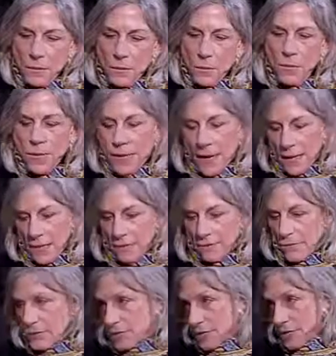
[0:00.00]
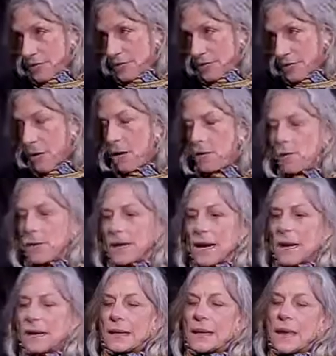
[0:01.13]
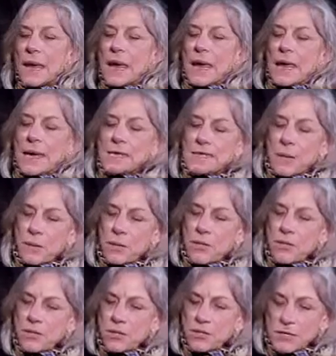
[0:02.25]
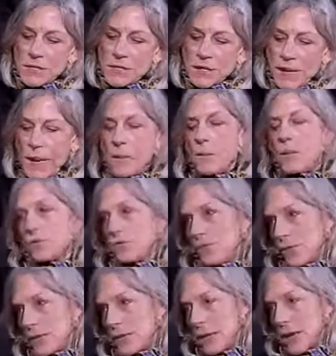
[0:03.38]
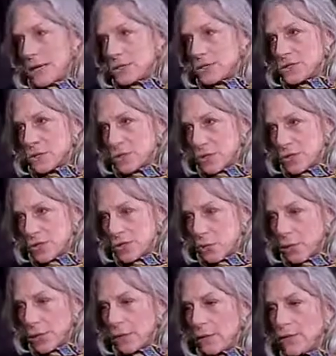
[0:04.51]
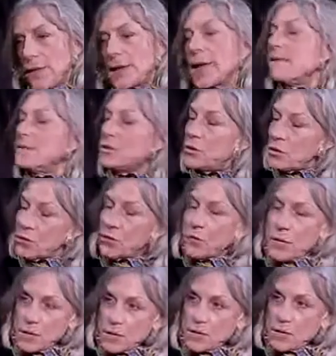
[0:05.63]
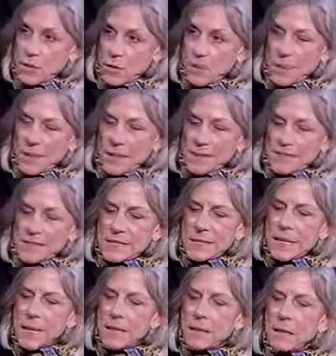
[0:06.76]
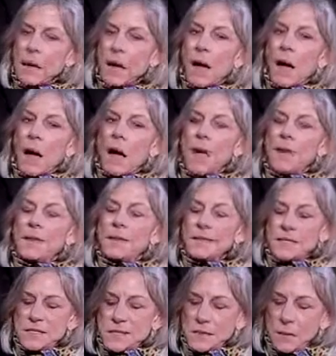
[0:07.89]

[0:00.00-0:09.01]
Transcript: organic versus not organic is that when you're using the chemical fertilizers on your soil that have the nutrients that your plants need, these,